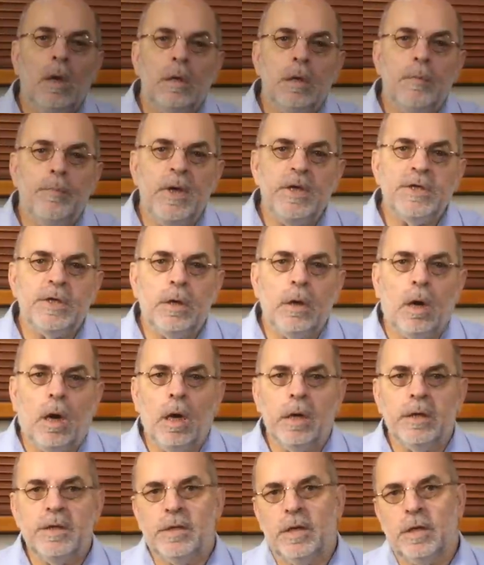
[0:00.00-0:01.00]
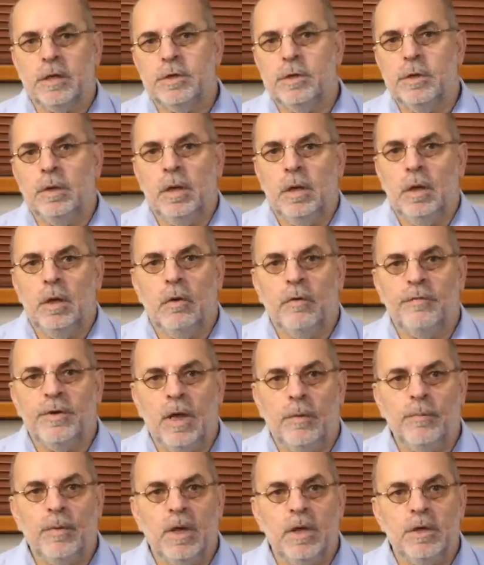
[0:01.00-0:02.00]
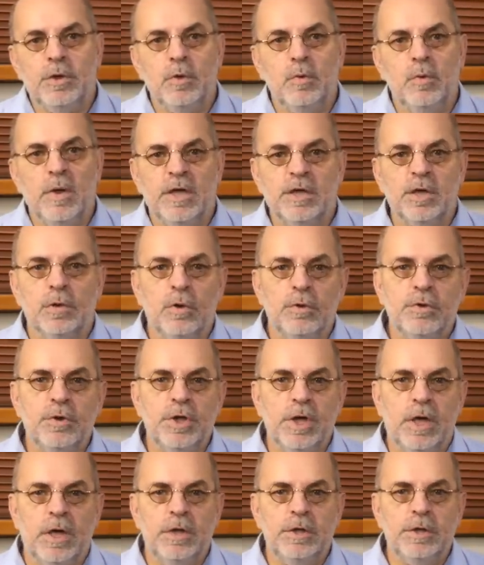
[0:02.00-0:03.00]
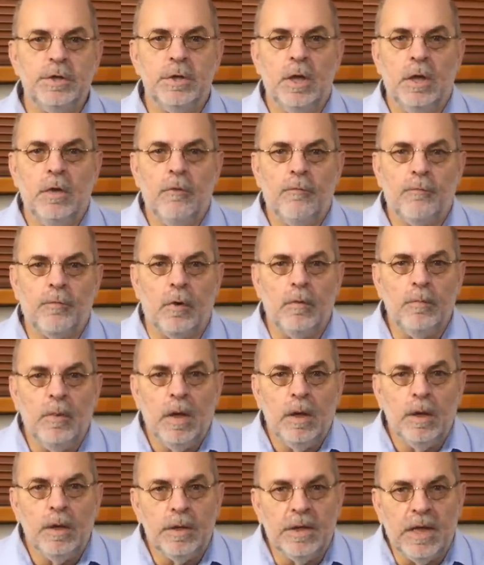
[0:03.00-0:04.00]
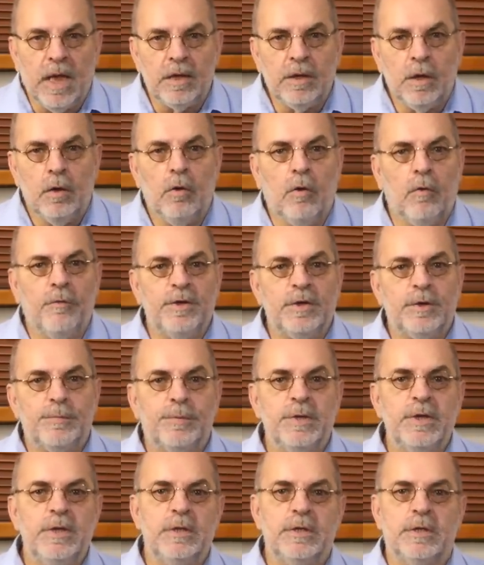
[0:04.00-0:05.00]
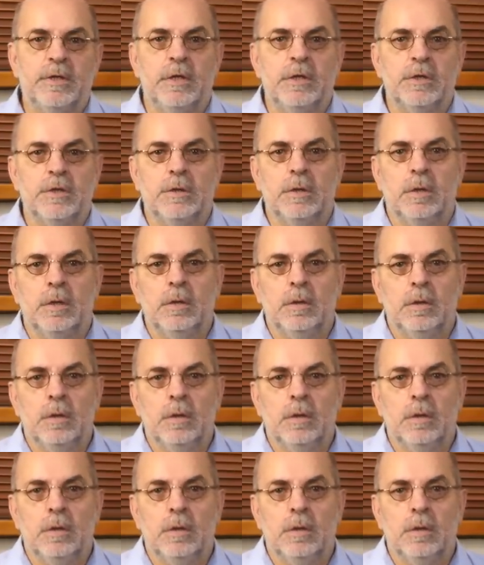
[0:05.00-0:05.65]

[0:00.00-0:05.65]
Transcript: The basic architecture of the M K two has not changed from that of its predecessor.